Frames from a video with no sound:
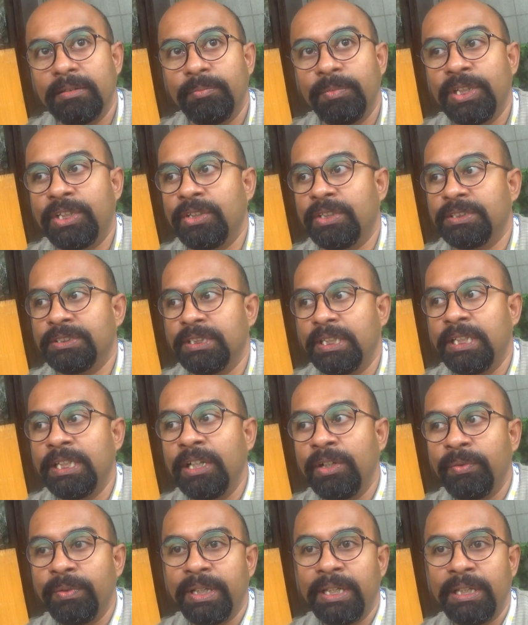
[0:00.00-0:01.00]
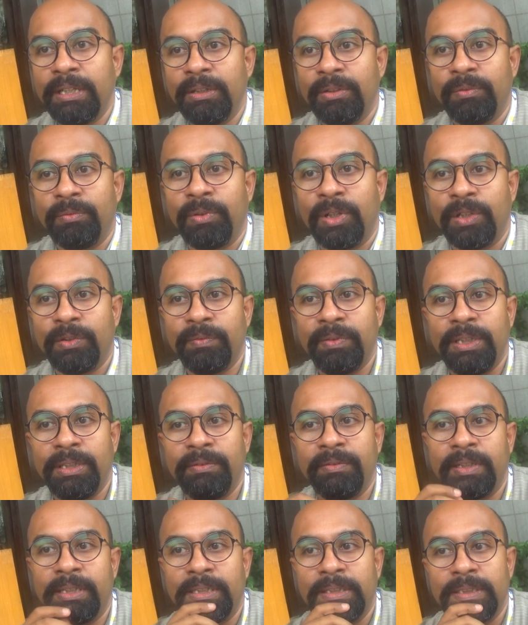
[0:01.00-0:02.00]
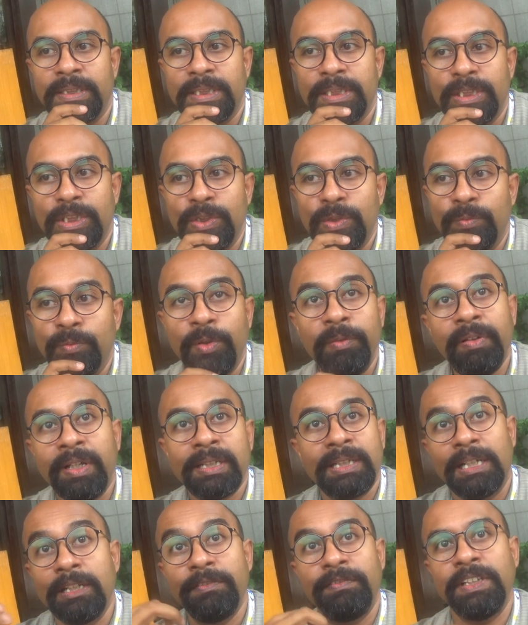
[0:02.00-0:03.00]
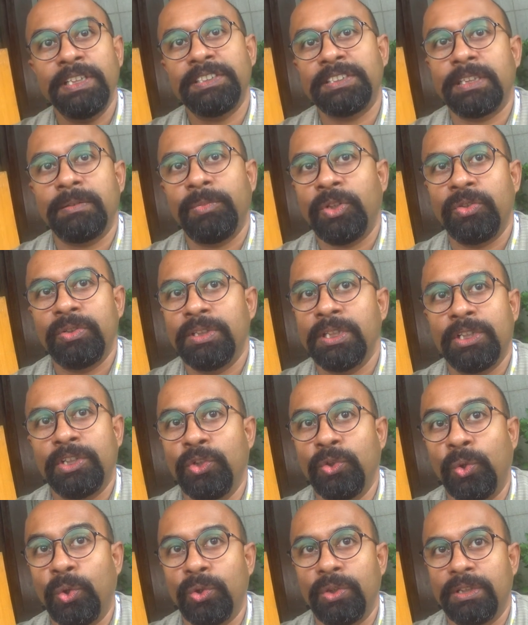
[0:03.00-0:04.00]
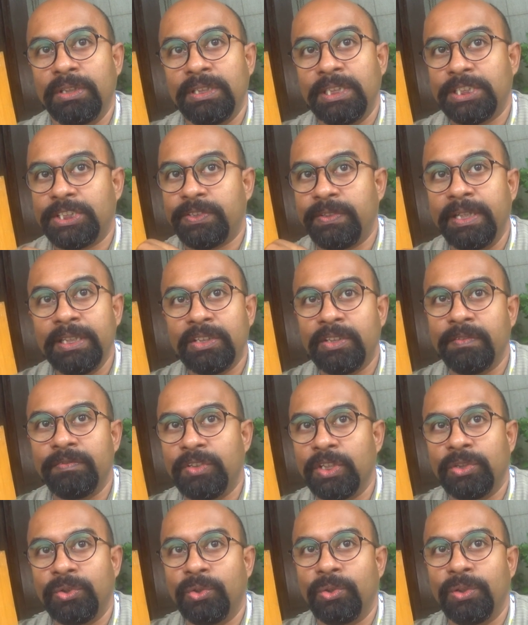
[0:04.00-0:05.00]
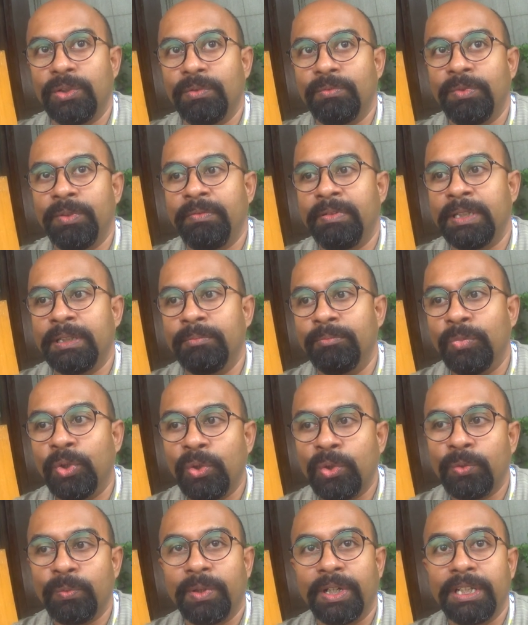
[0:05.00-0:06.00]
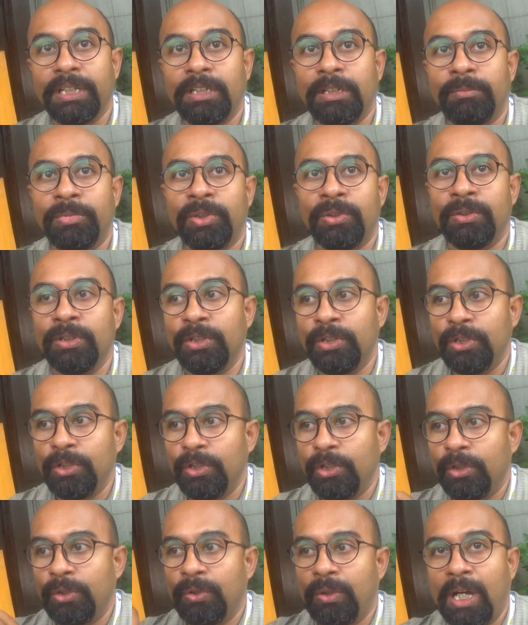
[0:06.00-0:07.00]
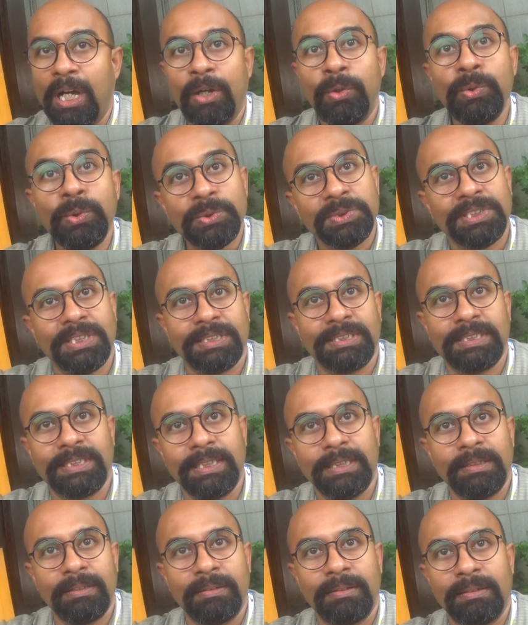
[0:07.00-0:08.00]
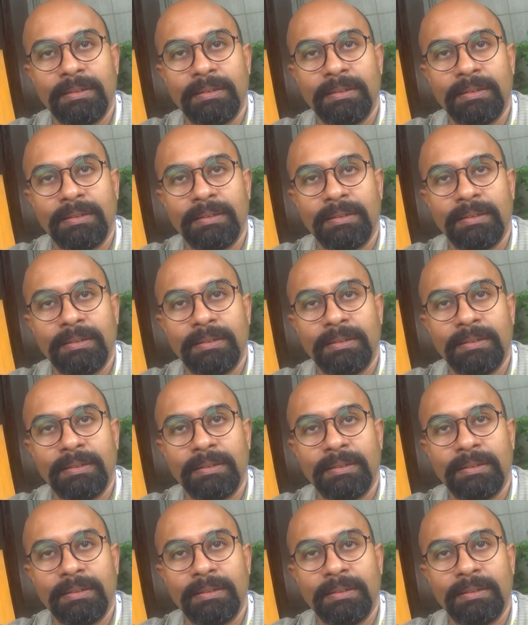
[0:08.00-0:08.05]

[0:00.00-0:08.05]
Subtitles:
Because in a way, what we were convinced about the code, the strength of the code. We were more worried about how to sustain.